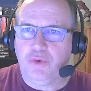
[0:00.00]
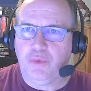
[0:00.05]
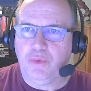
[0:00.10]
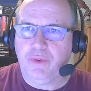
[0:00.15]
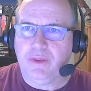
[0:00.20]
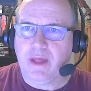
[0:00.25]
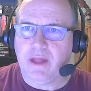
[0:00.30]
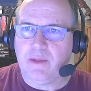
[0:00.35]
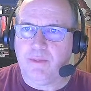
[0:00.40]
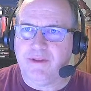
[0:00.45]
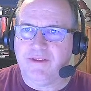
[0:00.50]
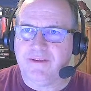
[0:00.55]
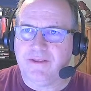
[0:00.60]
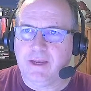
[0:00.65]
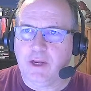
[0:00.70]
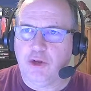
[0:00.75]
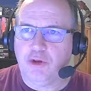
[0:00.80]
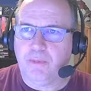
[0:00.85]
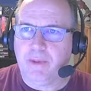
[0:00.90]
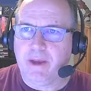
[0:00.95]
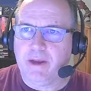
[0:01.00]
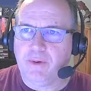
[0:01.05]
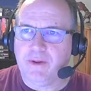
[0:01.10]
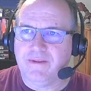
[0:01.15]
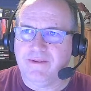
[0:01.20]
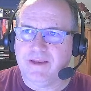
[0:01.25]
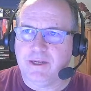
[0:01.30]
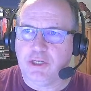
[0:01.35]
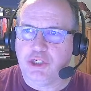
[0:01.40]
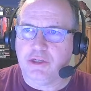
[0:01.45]
with the elements of the character background
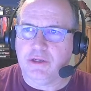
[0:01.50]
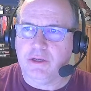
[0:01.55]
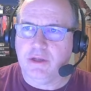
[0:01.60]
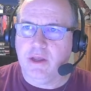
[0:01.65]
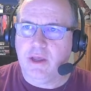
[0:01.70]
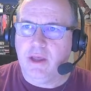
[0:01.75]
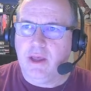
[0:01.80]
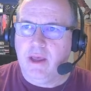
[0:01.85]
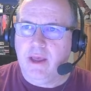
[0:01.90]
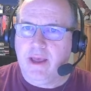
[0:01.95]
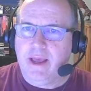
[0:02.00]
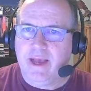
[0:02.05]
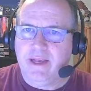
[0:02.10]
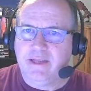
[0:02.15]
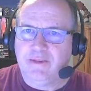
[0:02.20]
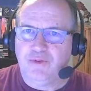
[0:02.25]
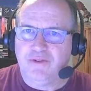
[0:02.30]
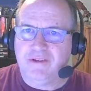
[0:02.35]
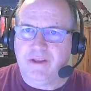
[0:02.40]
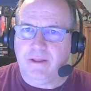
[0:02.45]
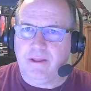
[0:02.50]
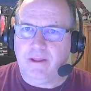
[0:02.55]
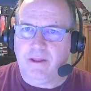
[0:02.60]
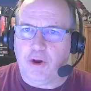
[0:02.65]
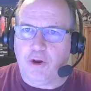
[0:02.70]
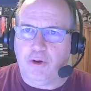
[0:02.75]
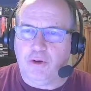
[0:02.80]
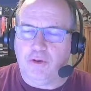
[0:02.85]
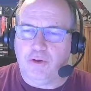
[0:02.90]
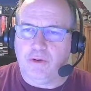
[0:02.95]
section as presented in the
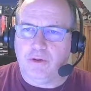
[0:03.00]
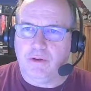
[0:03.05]
article?